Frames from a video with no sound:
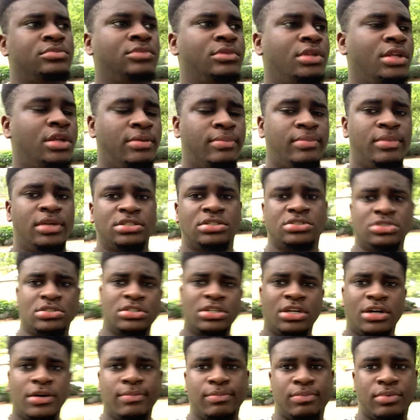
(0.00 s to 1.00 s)
And make sure
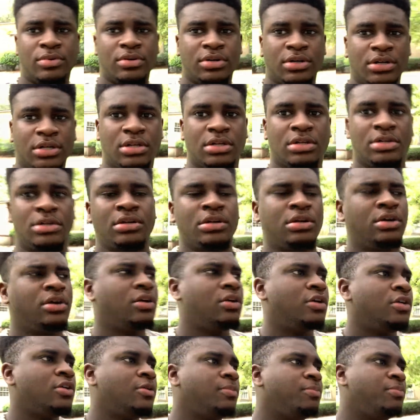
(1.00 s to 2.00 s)
y'all boy,
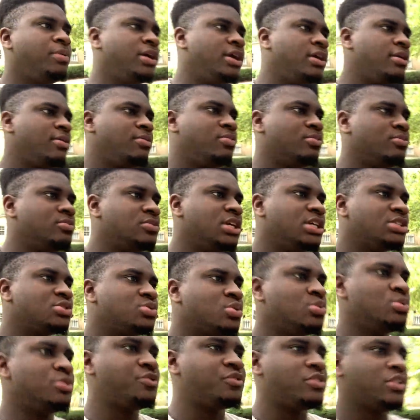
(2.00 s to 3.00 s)
oh babe, that's
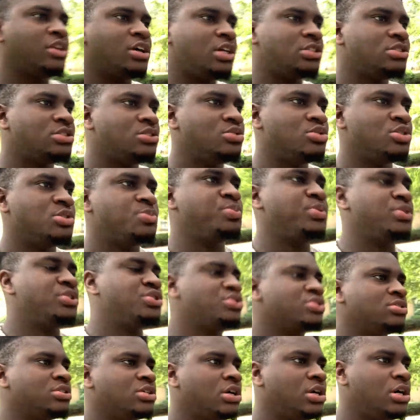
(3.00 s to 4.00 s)
what we forgot to do is put
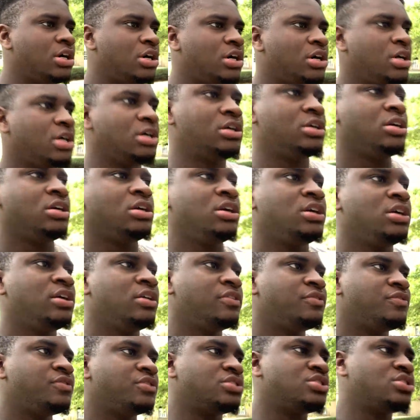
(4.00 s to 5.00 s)
your uh,
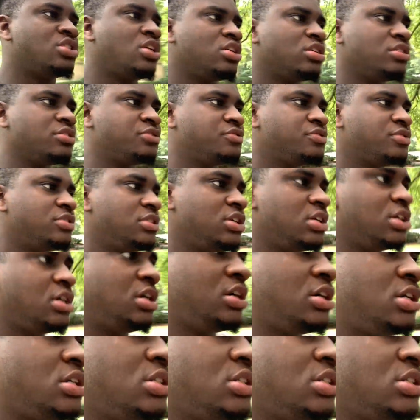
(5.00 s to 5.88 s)
photography uh,